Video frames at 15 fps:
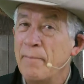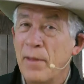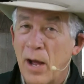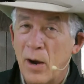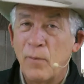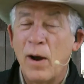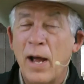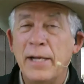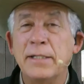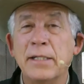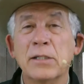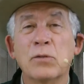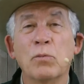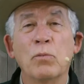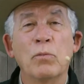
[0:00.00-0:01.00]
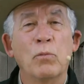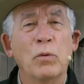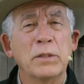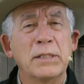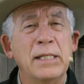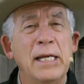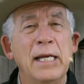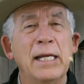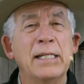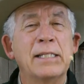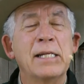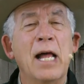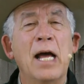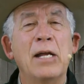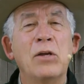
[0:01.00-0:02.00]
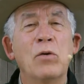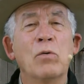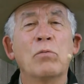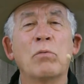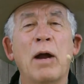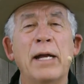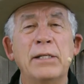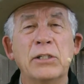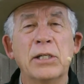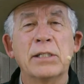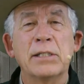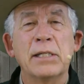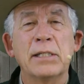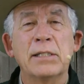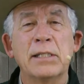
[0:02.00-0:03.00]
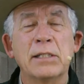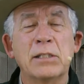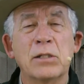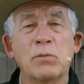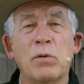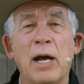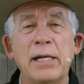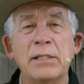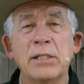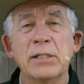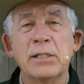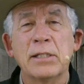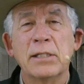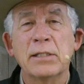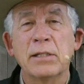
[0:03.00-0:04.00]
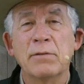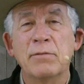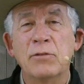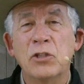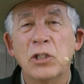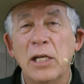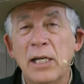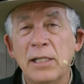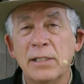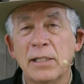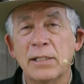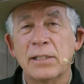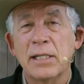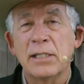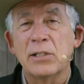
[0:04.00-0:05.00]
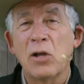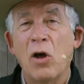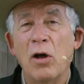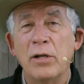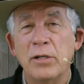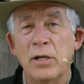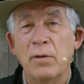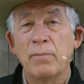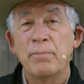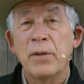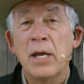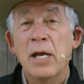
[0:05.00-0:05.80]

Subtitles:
I'm not righteous. Well, see, it's not your righteousness, it's the righteousness of Jesus that's on you.